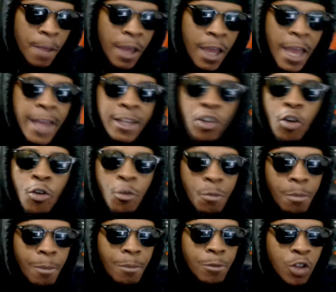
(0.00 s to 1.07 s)
And don't
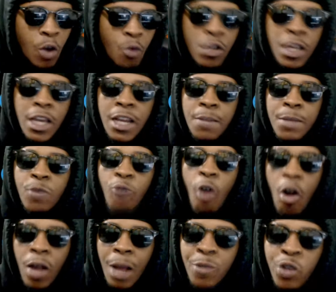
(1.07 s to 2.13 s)
don't get me
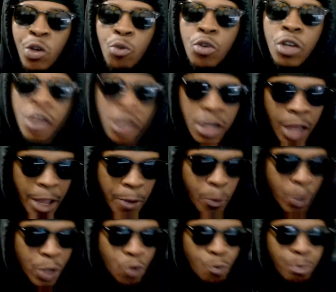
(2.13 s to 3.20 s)
wrong. I'm still good. Like
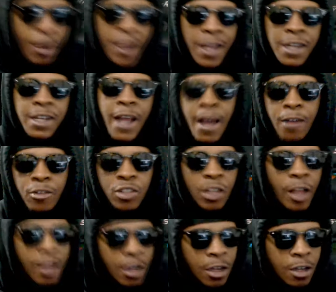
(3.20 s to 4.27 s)
when you break it down to
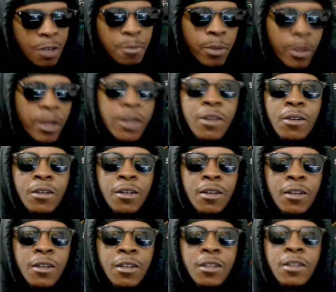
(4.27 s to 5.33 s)
like a good player,
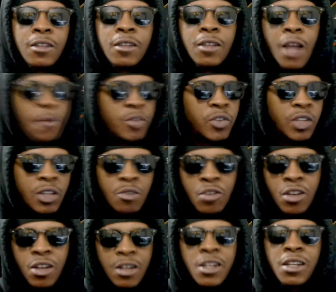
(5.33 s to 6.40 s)
to I'm still
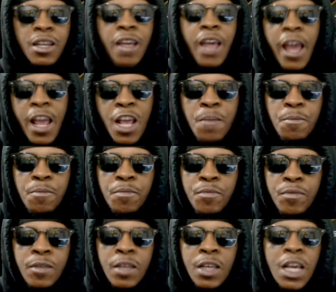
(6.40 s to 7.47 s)
good in the game.
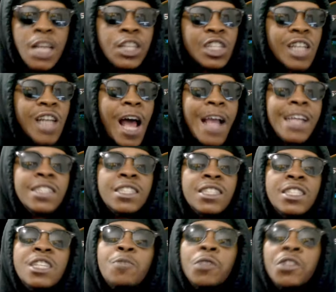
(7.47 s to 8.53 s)
It's just I can
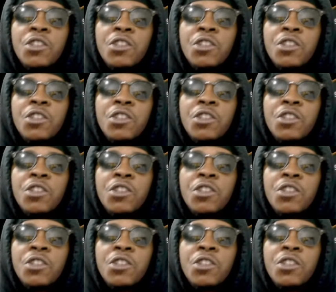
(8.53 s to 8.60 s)
see what they're